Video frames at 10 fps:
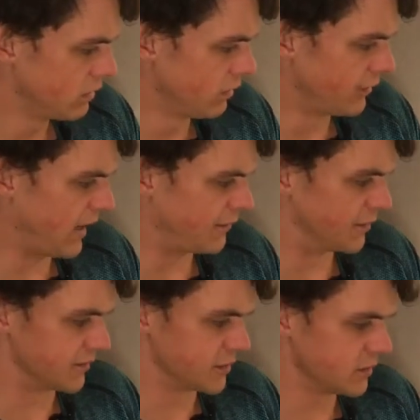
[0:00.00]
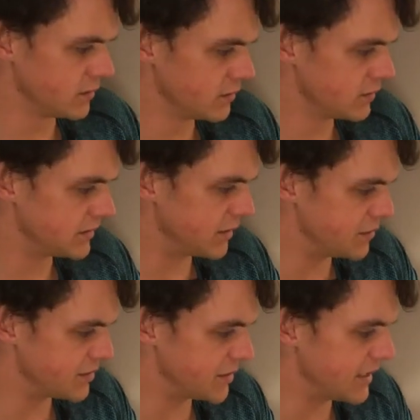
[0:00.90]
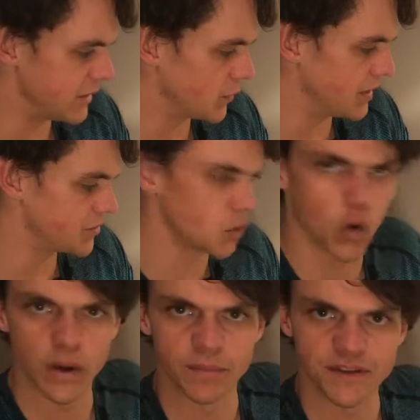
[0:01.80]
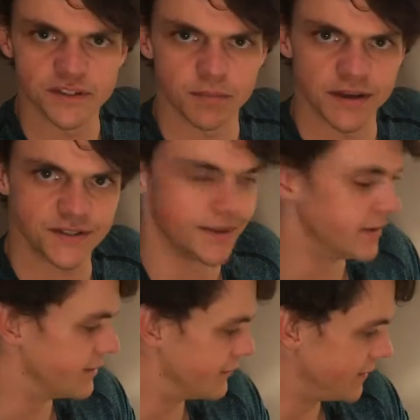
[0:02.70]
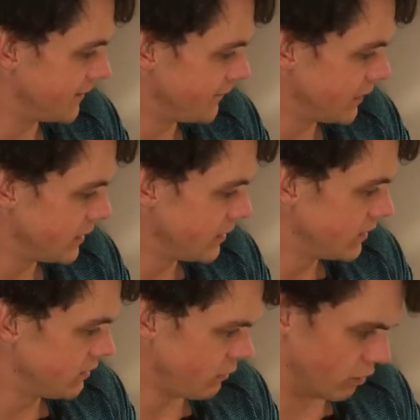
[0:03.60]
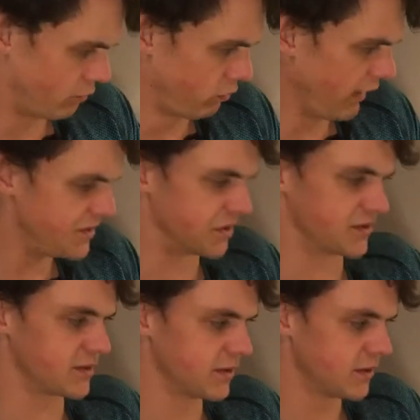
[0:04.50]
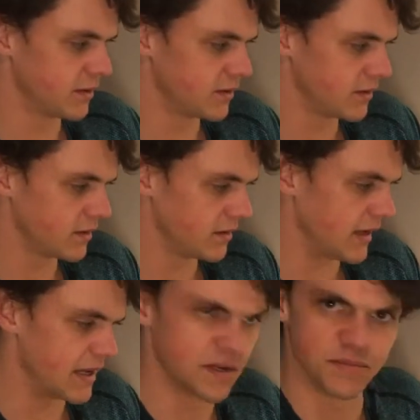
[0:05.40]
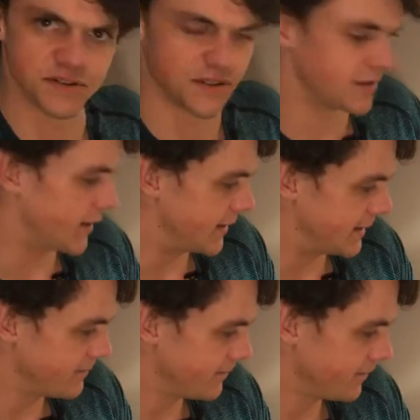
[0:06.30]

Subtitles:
Good heavens, said Mr. Neat when he saw where Mr. Messy lived. Good gracious, added Mr. Tidy.